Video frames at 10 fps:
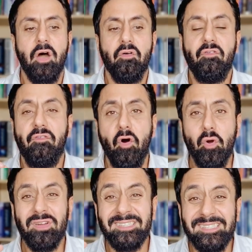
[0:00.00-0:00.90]

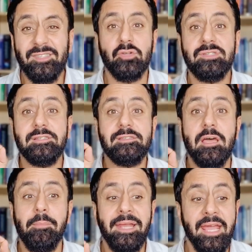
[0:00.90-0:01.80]
focuses on
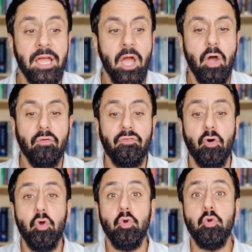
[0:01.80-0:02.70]
determining
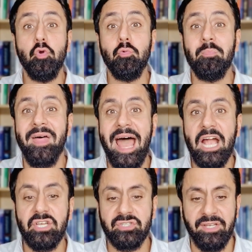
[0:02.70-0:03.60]
for whom the
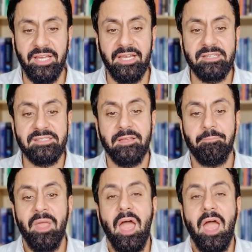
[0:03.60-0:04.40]
action is